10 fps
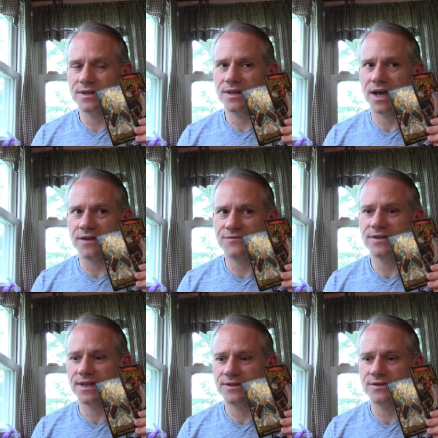I feel
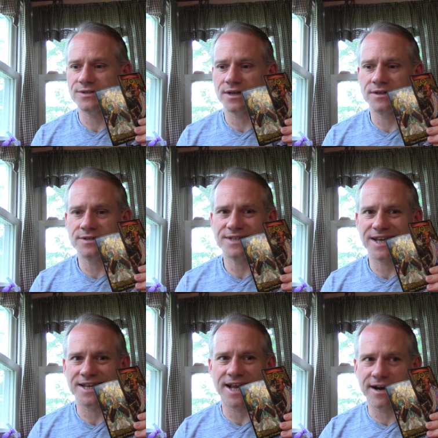like there's a, there's
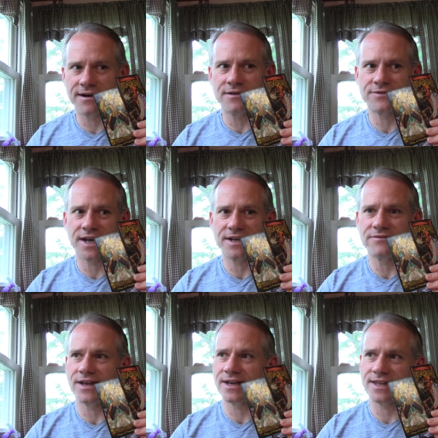like an era of kind
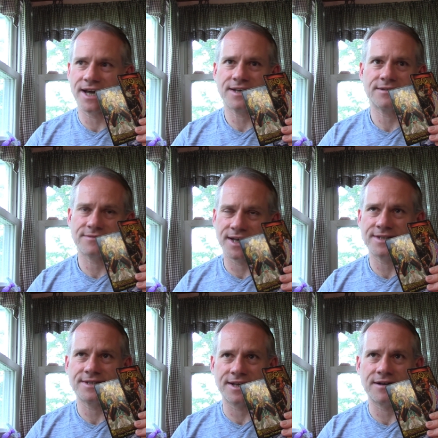of like that.
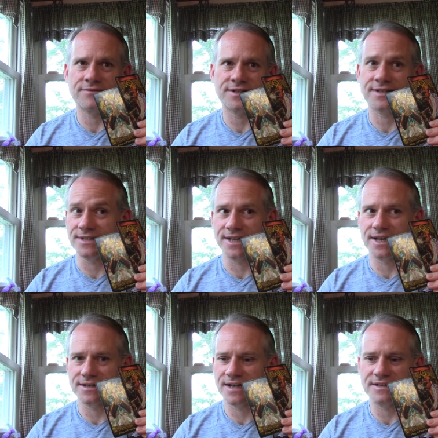That's an era of
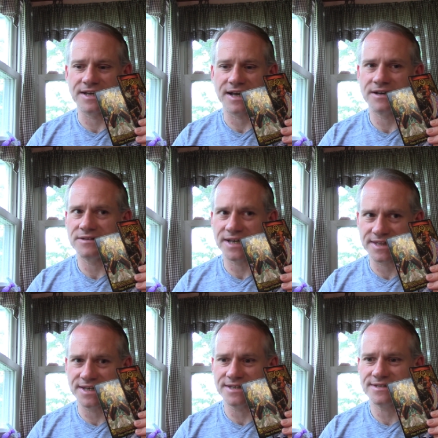discontent, kind of like I don't like
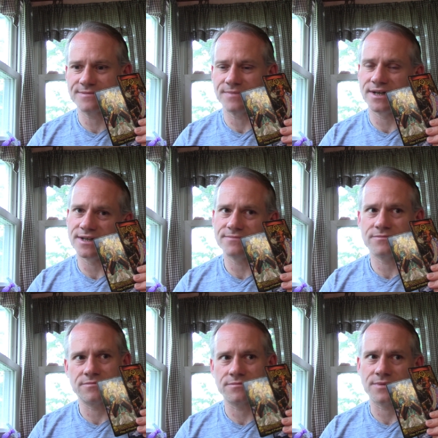this, but
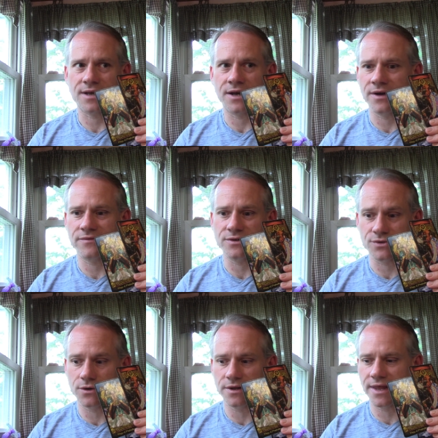I don't have
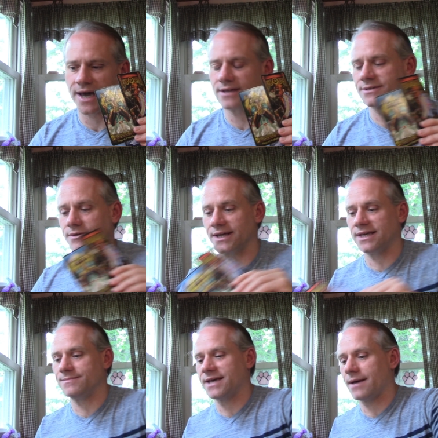control of that, so that
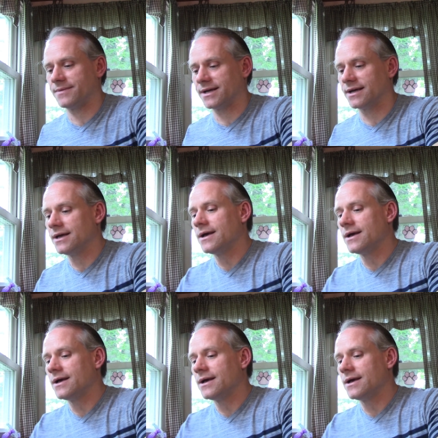keeps happening.